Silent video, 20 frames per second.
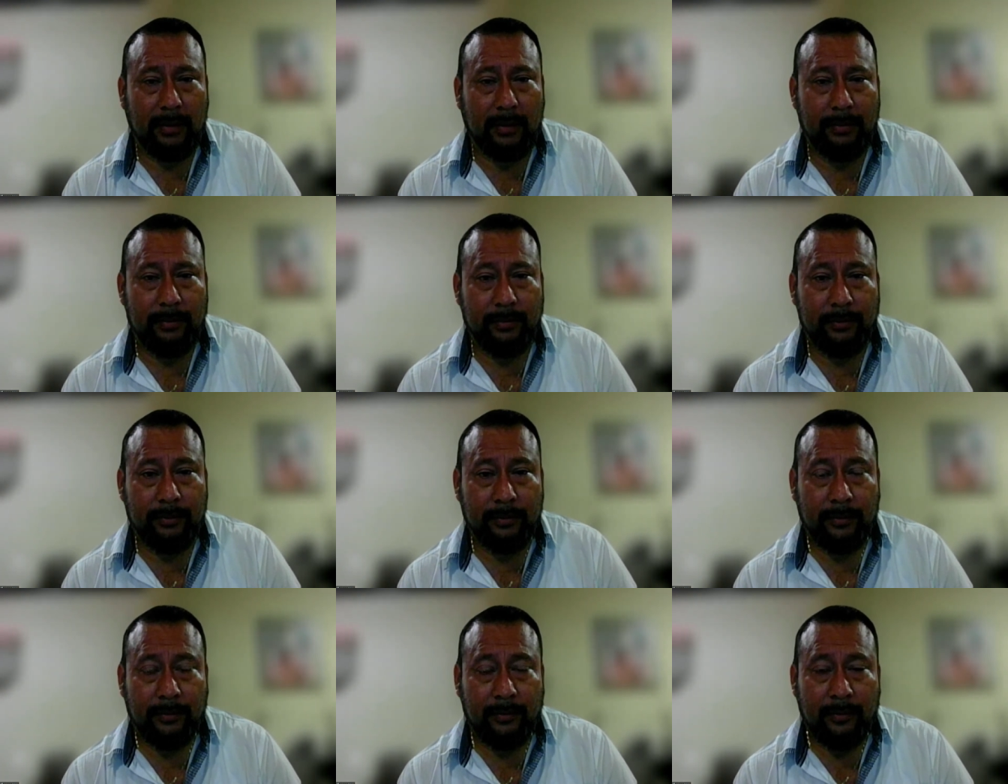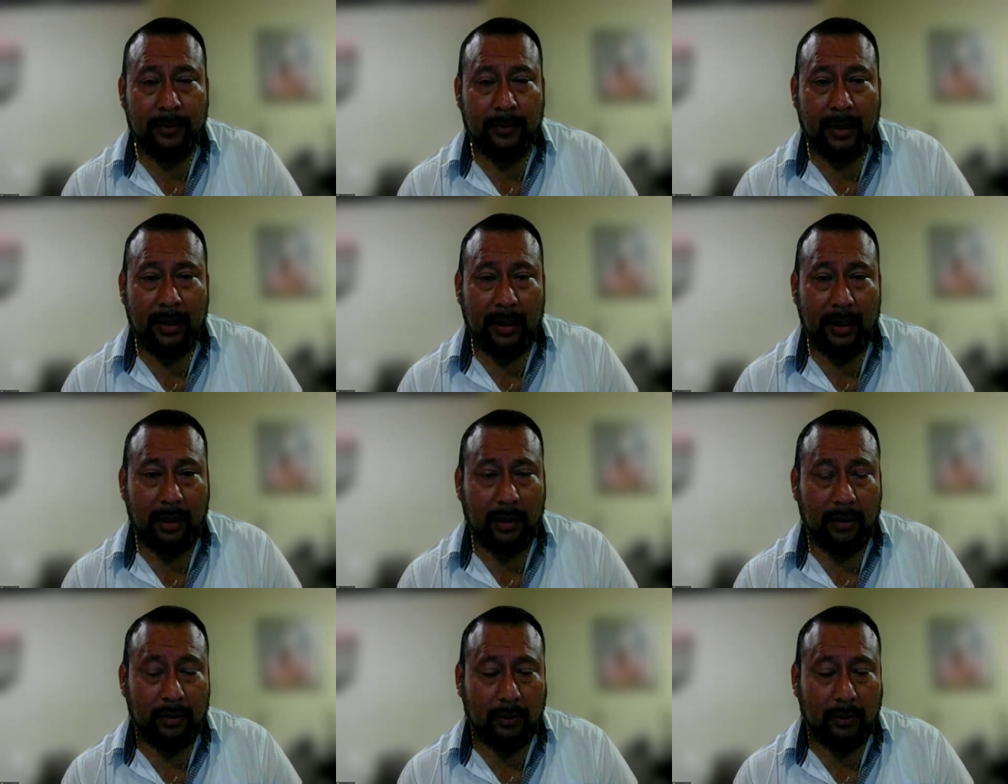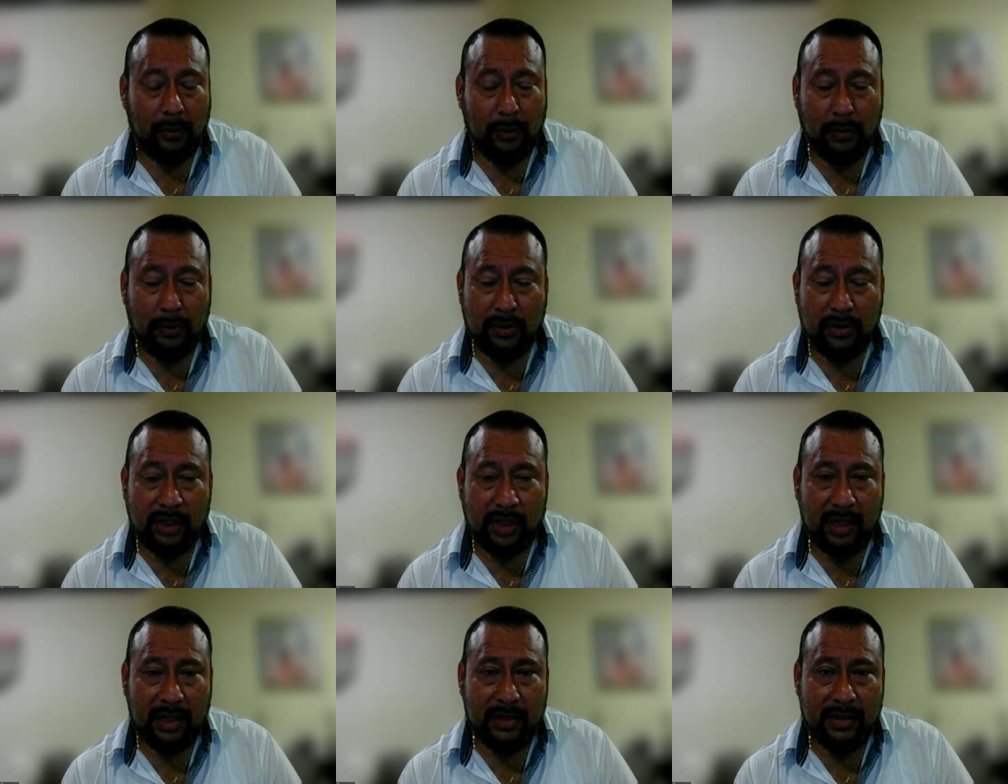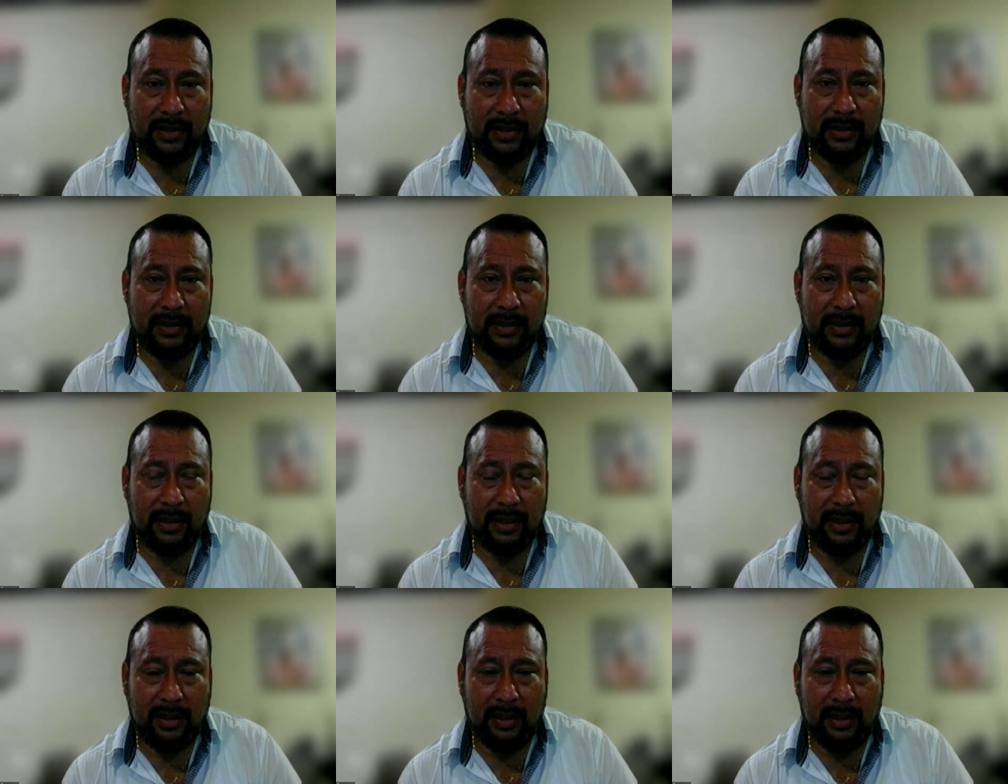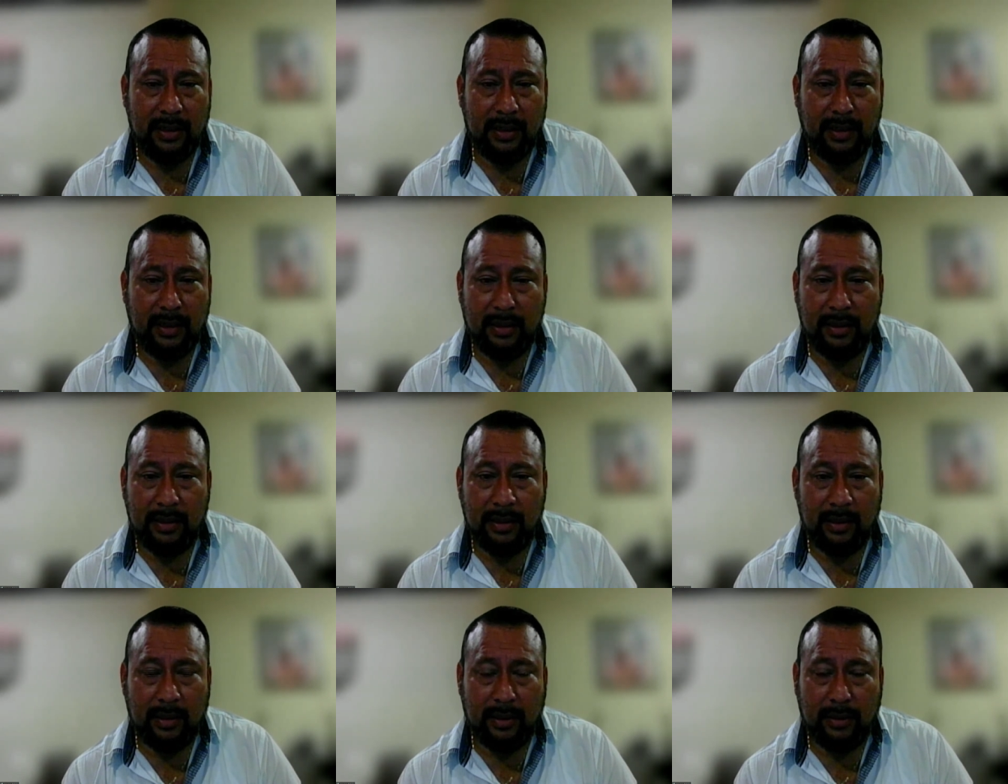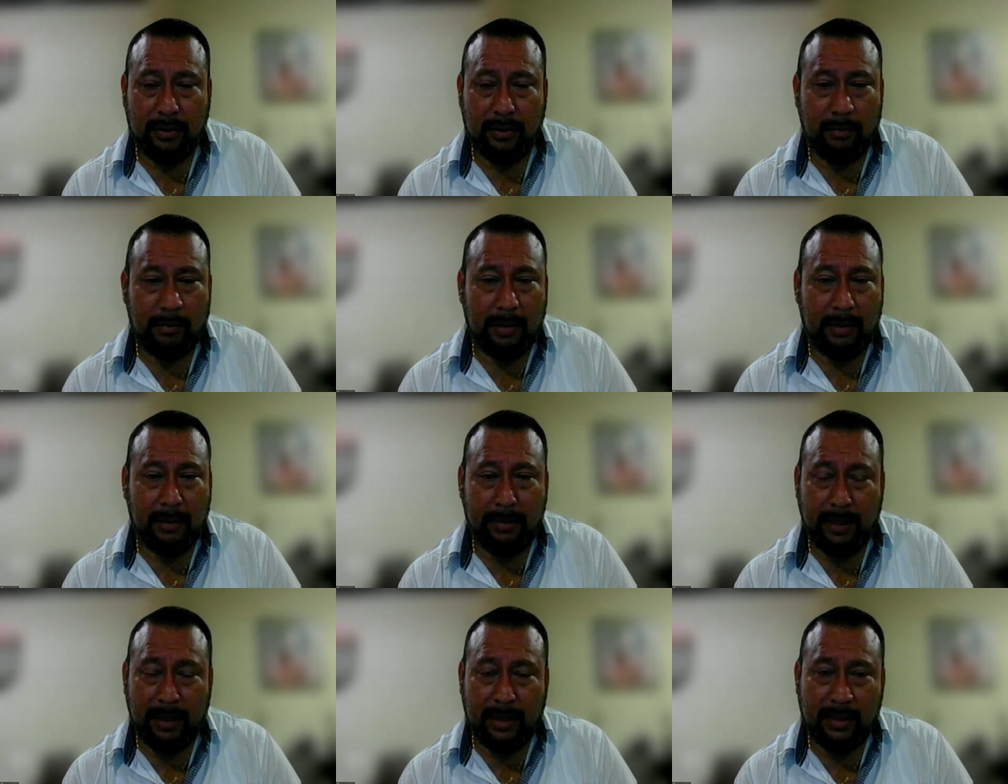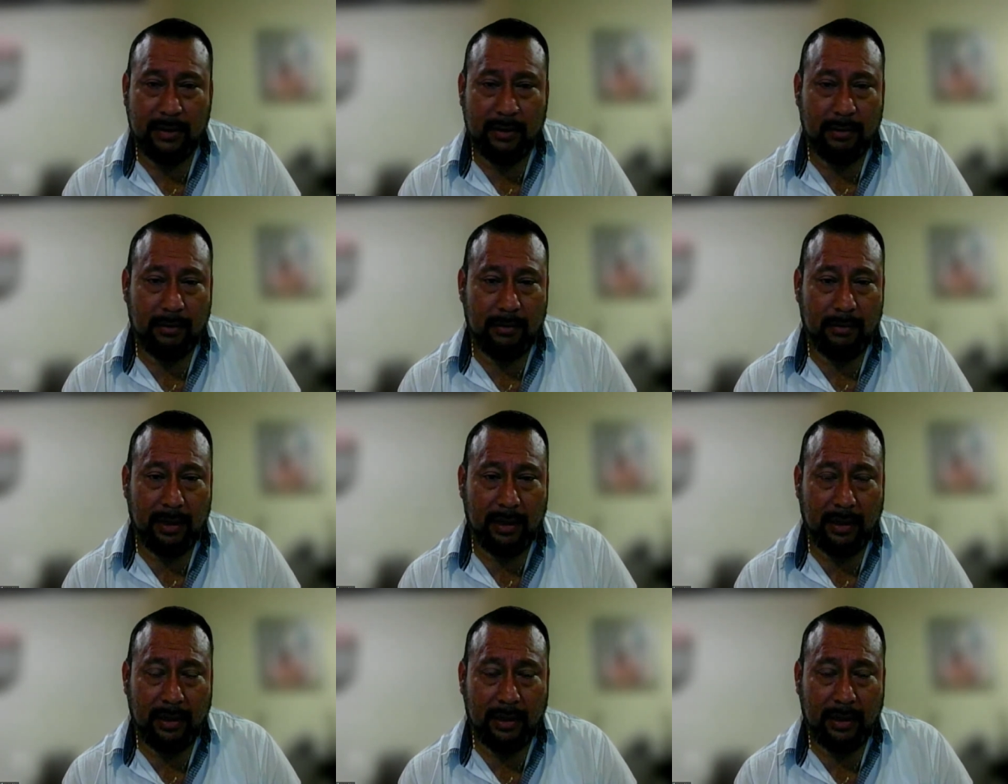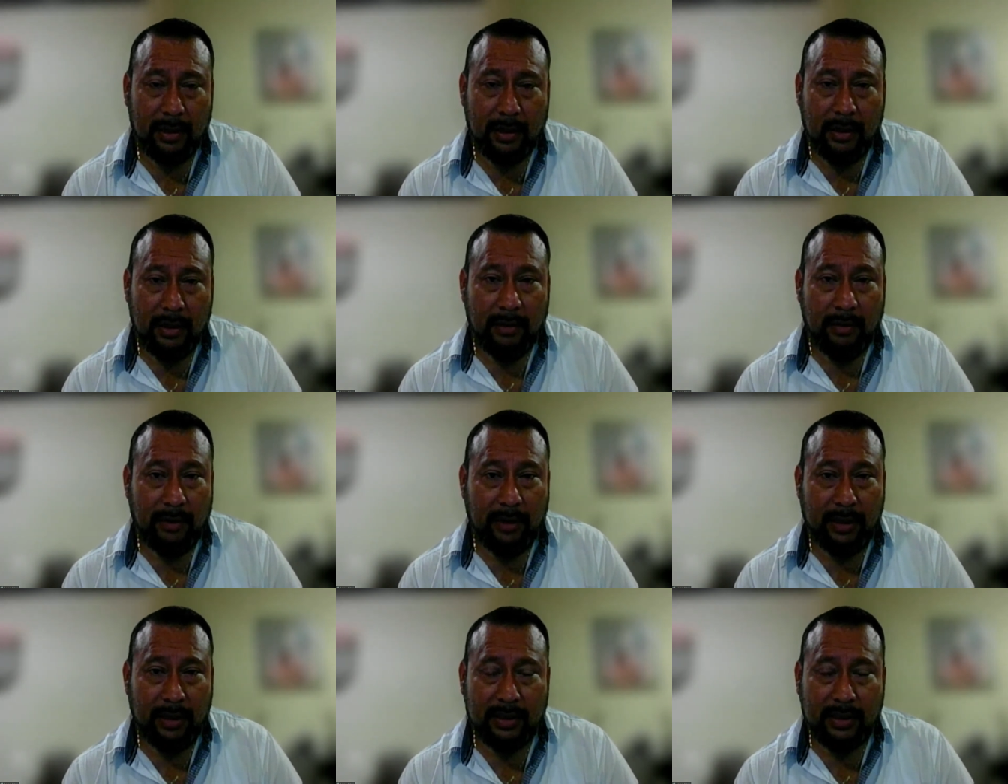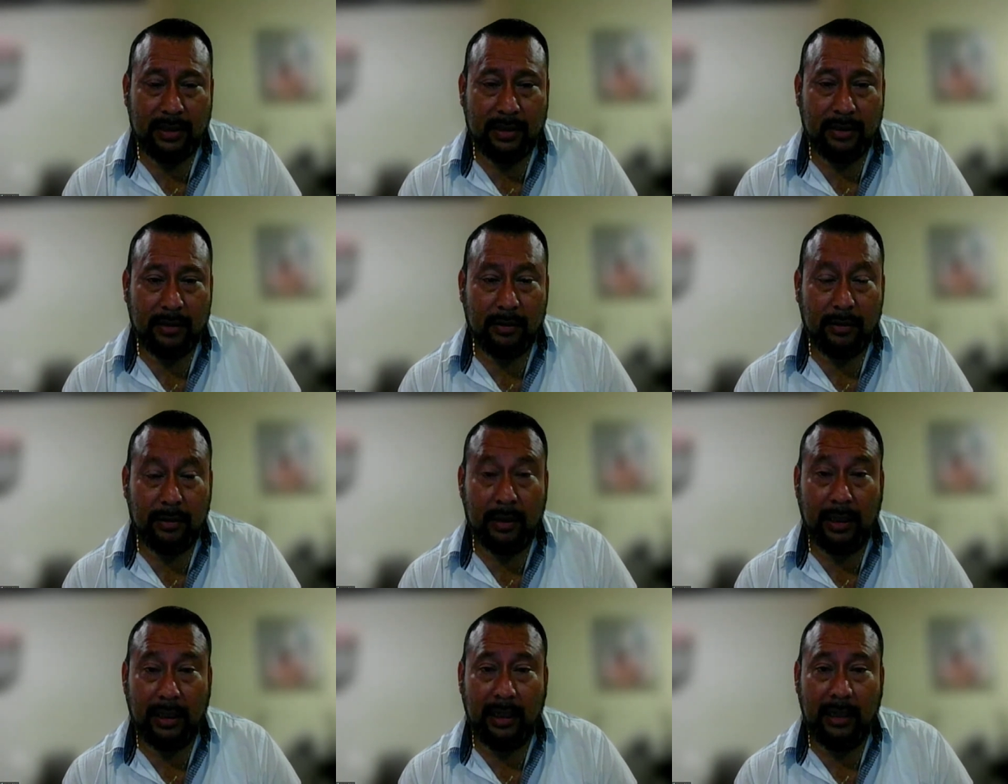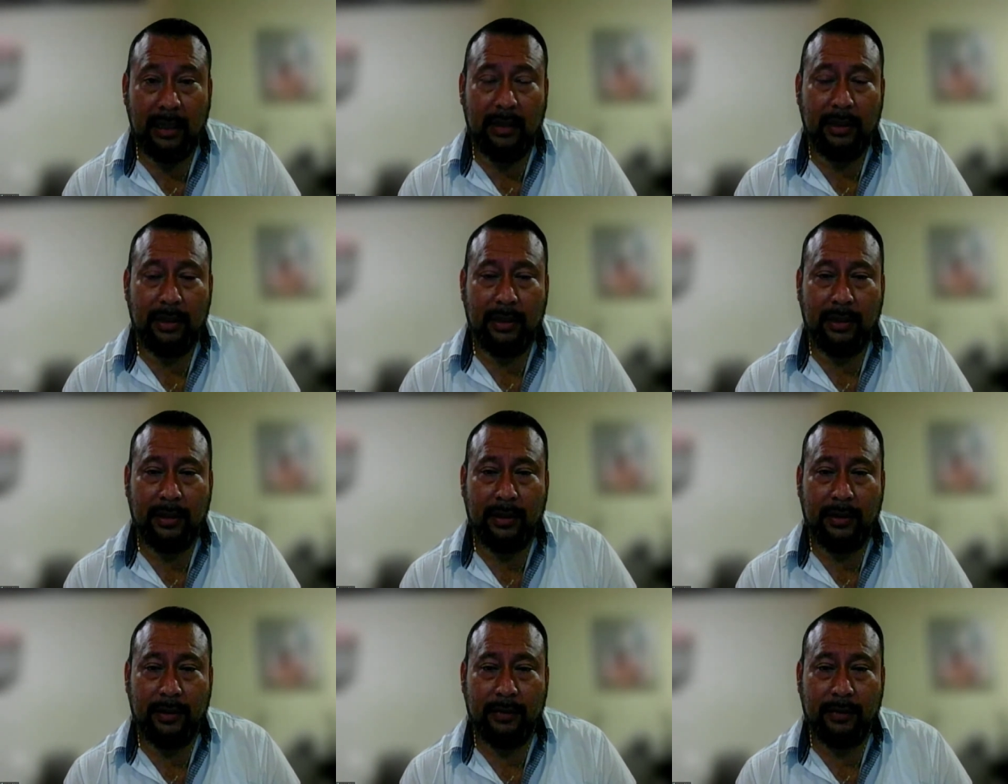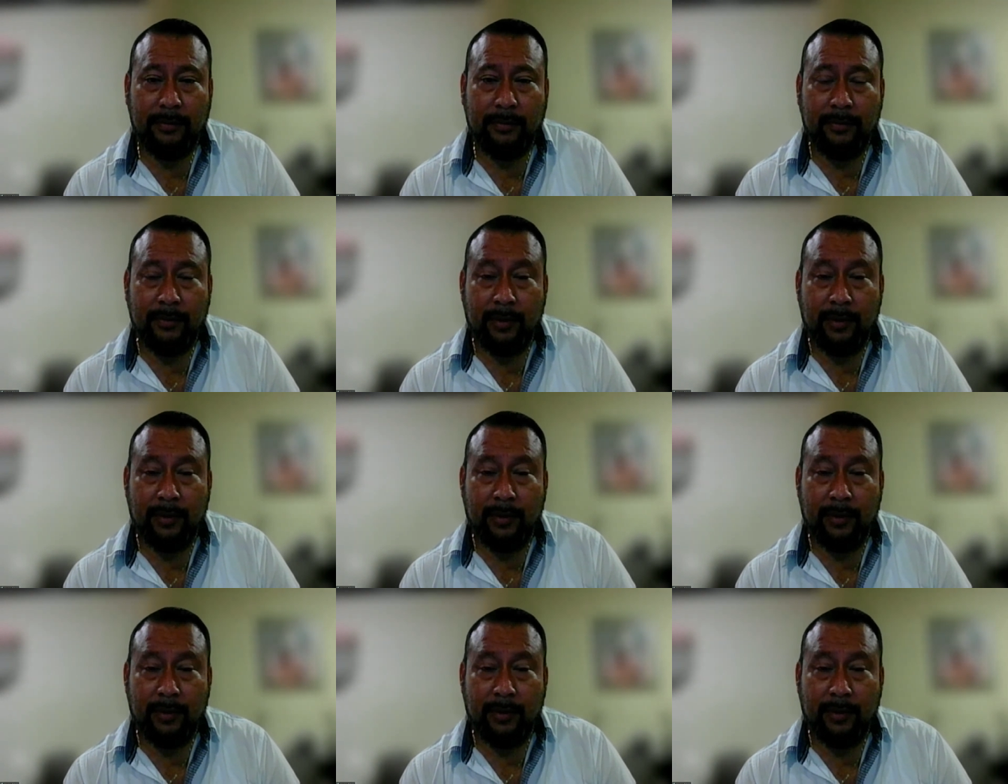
Um, I took no chances. I, I, I took my meds, took my rest, took all the